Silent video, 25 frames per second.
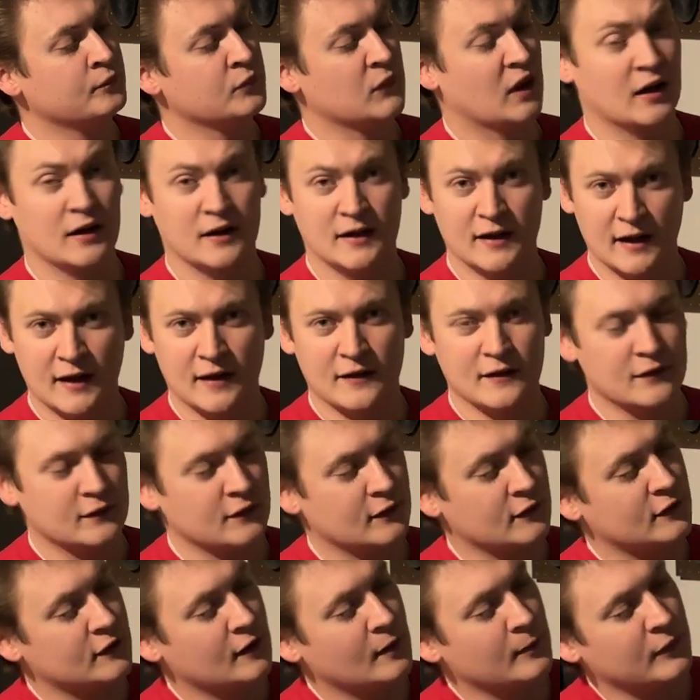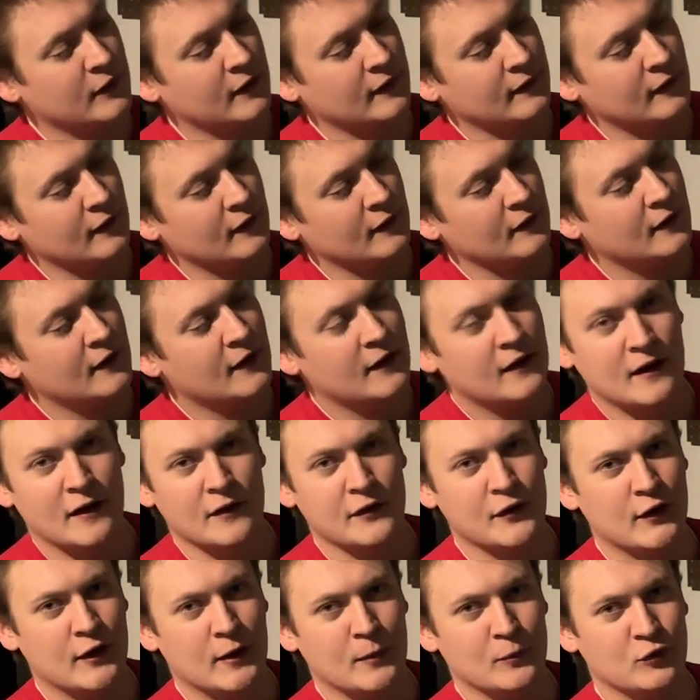and again, this is something that
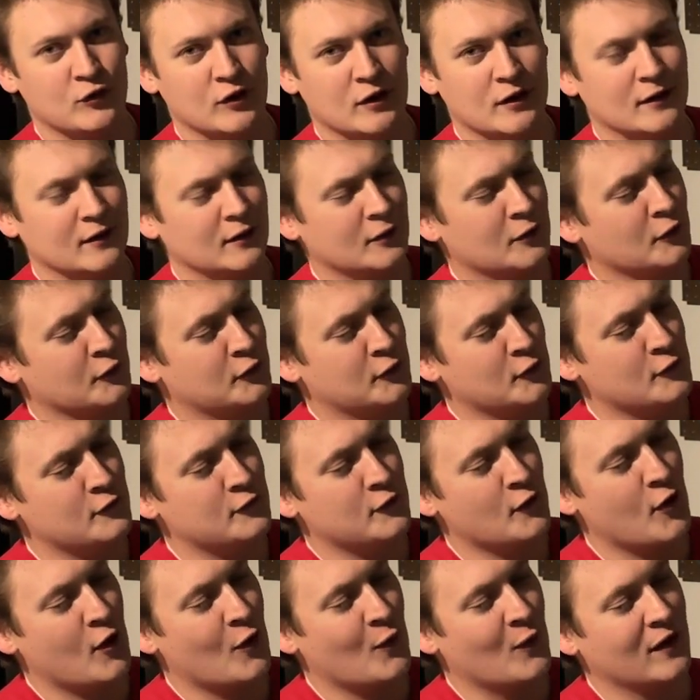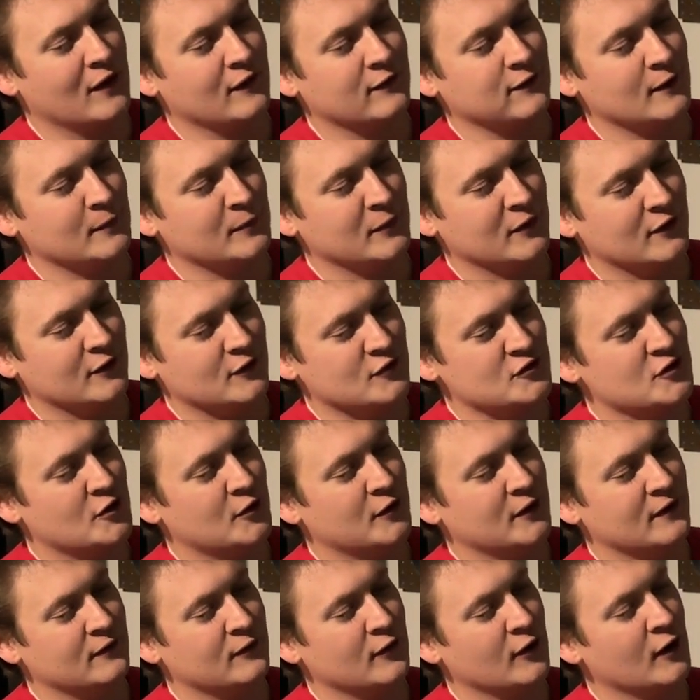I think I'm sitting a little too far away from you to show
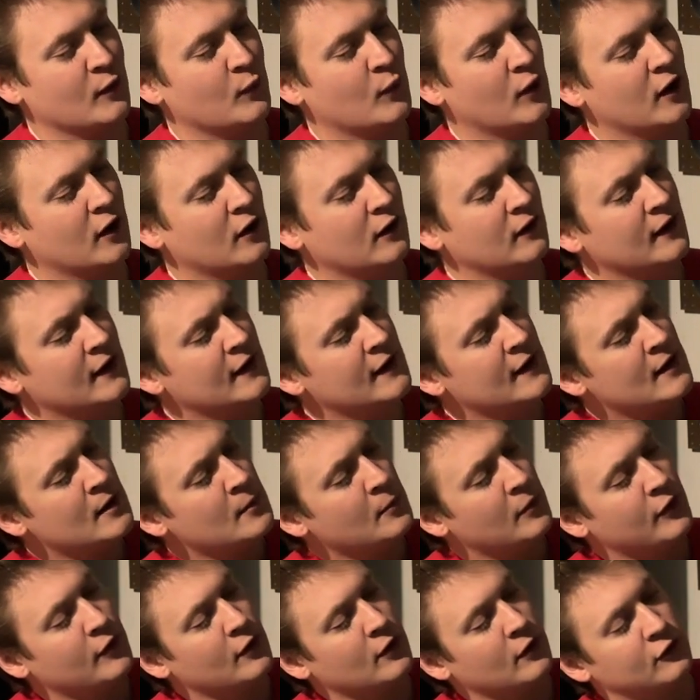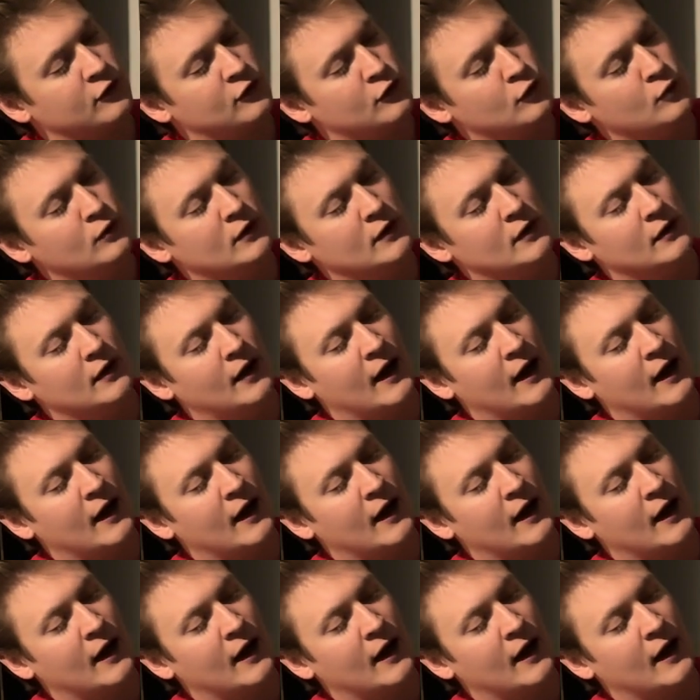you very well, but there are two little